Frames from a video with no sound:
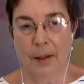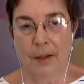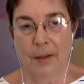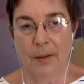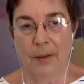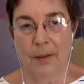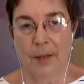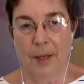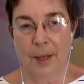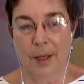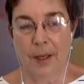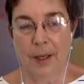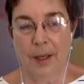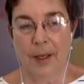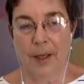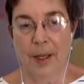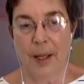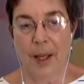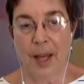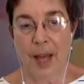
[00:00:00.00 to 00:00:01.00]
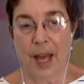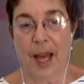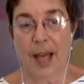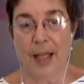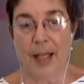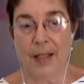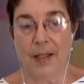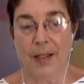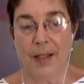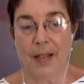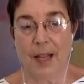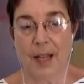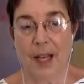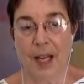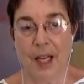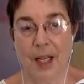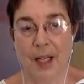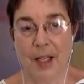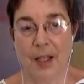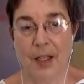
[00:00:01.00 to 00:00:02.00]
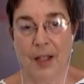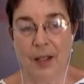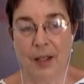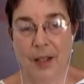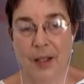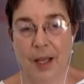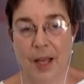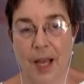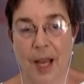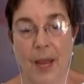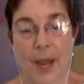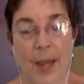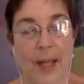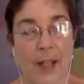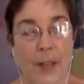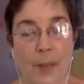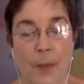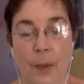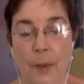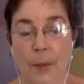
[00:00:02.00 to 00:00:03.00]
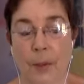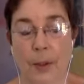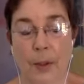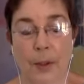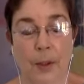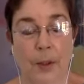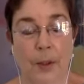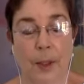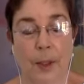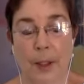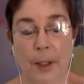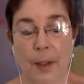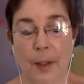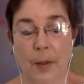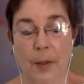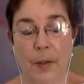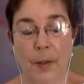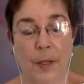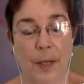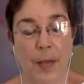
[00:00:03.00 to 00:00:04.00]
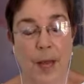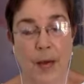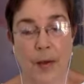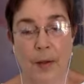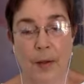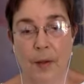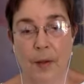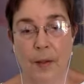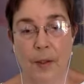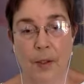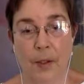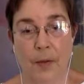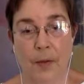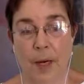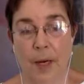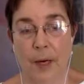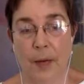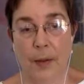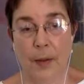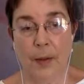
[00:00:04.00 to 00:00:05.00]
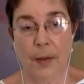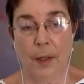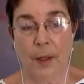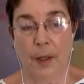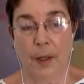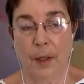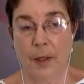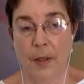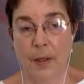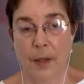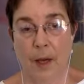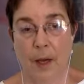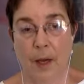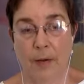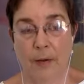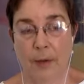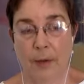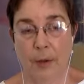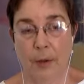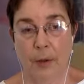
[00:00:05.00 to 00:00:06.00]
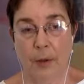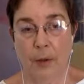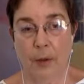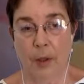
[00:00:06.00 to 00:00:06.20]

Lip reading: Right? That is Zen. It. And that's what we're doing in those thousands of hours on the Zafu.